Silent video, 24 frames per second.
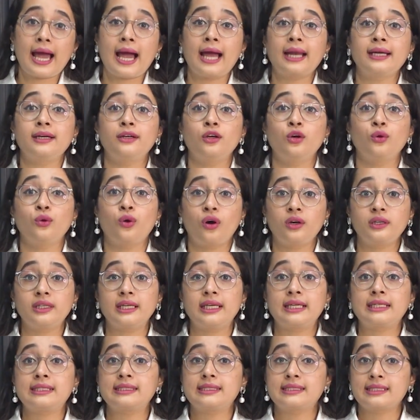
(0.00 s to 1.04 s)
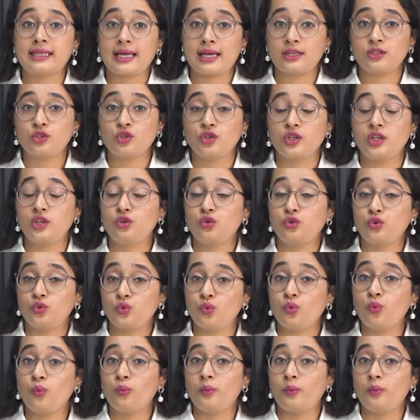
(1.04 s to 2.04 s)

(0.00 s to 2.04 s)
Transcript: and not exaggerate too